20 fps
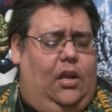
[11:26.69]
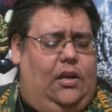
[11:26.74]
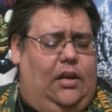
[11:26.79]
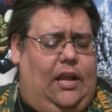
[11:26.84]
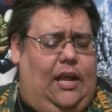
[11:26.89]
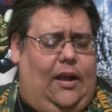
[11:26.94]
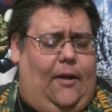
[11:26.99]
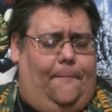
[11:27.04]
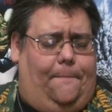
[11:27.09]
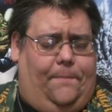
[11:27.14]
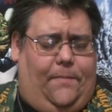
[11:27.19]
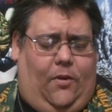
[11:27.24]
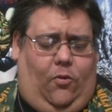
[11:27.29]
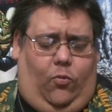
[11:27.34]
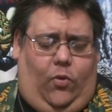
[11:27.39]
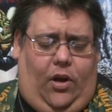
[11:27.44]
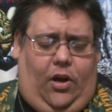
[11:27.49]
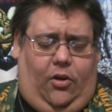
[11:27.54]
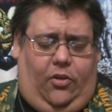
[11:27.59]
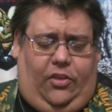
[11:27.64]
Now,
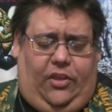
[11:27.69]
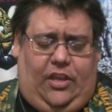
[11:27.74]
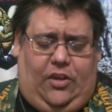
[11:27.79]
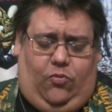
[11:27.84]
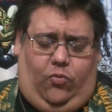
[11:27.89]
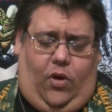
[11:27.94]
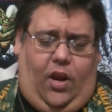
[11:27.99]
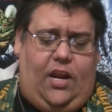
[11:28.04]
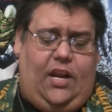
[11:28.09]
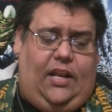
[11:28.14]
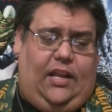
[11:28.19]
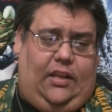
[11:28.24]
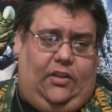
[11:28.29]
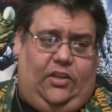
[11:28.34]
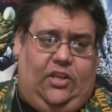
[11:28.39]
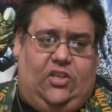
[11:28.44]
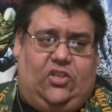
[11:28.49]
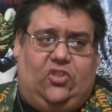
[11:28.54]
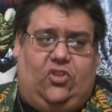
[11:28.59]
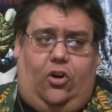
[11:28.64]
where the writing at
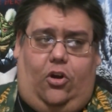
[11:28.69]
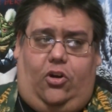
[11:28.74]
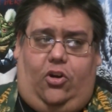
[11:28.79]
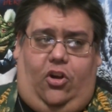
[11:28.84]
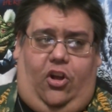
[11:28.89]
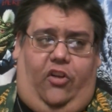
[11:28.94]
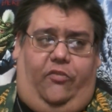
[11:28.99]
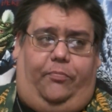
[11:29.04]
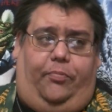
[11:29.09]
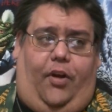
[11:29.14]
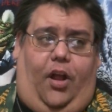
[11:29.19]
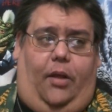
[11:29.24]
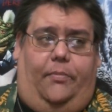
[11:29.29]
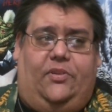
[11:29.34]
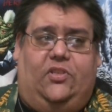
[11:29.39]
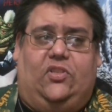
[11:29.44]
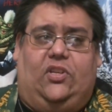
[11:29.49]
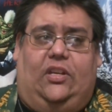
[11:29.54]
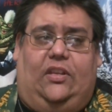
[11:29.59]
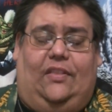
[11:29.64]
least started off
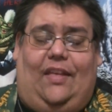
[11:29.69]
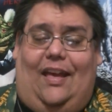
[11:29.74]
promising,